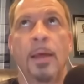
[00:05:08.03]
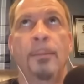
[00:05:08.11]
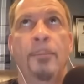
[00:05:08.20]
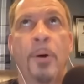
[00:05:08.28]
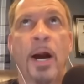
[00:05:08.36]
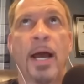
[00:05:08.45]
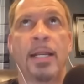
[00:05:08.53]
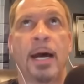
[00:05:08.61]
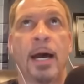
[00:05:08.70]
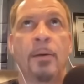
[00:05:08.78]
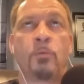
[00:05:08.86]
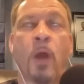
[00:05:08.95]
But
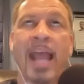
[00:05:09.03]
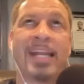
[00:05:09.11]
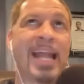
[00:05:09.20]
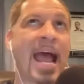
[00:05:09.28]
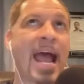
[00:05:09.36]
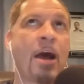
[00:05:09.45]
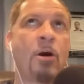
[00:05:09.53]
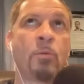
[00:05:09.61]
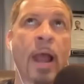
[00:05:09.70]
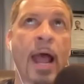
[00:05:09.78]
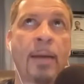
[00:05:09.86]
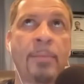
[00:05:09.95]
uh, right now,
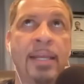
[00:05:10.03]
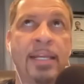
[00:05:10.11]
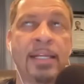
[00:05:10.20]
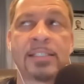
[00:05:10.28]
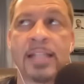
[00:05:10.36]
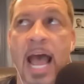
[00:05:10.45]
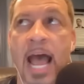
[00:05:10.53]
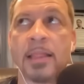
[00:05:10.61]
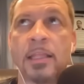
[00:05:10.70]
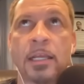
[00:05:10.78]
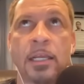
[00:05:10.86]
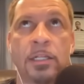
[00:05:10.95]
Rob, it is not
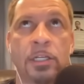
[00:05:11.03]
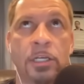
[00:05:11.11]
looking